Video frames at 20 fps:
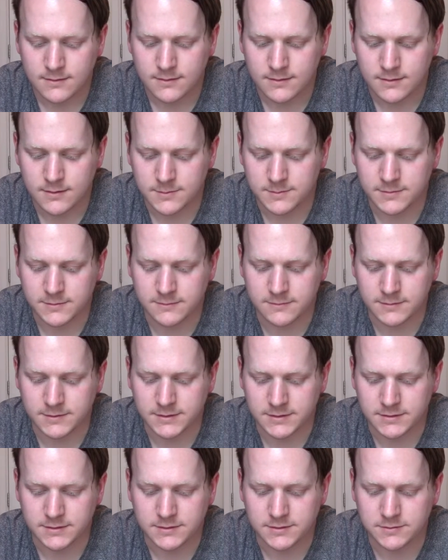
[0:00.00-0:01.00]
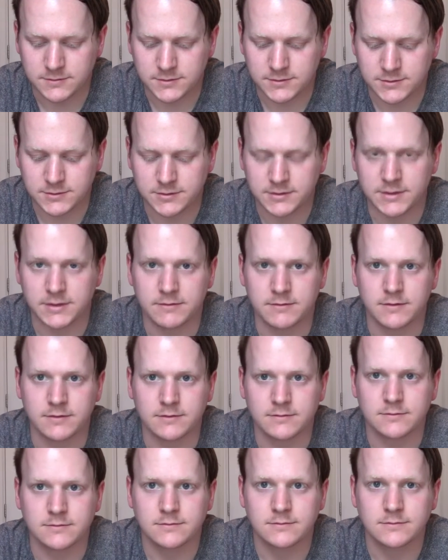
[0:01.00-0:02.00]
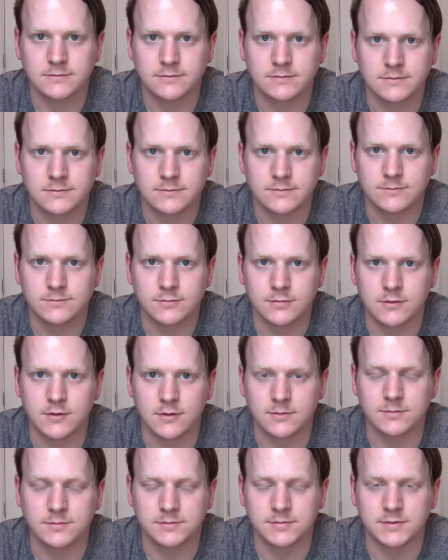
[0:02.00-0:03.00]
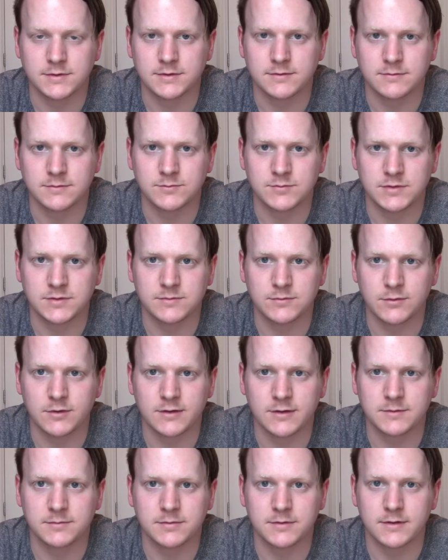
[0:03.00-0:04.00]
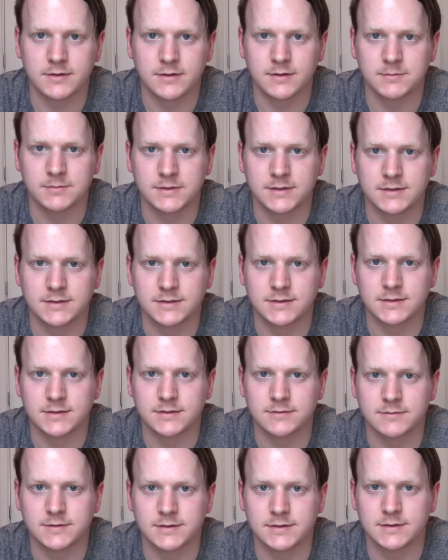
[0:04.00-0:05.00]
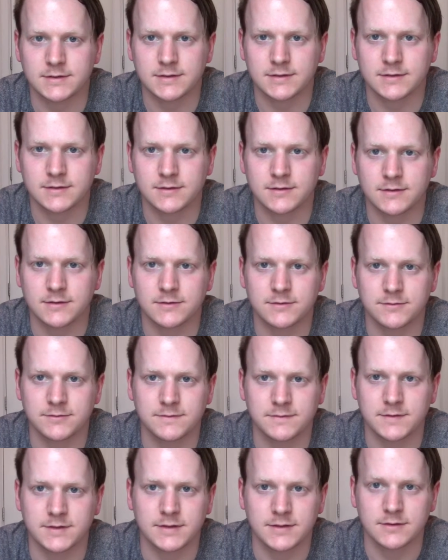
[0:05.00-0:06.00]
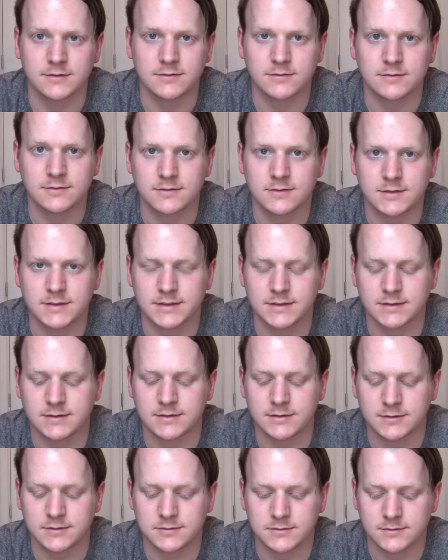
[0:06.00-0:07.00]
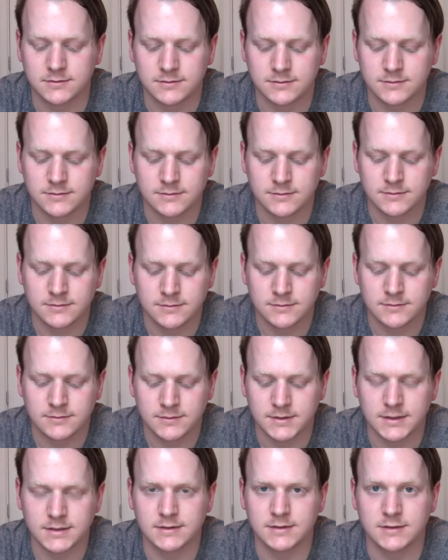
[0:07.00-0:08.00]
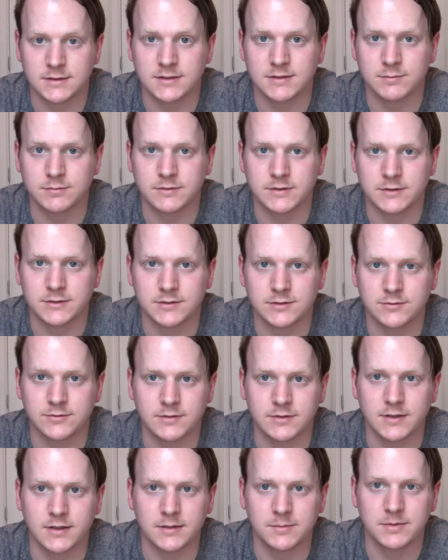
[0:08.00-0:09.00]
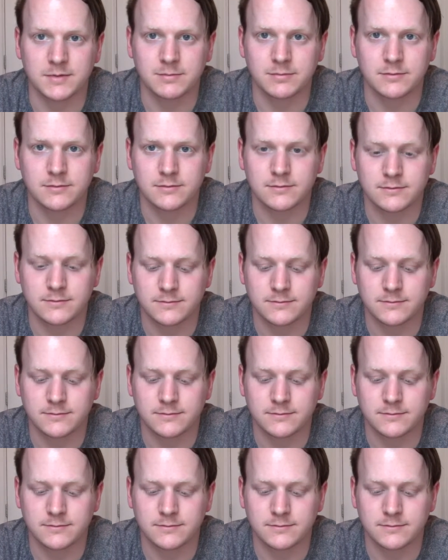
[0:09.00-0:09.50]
Number 1, who is your hero? Probably would be Markiplier because he's the reason I started doing videos and such. He's an inspiration to a lot of people.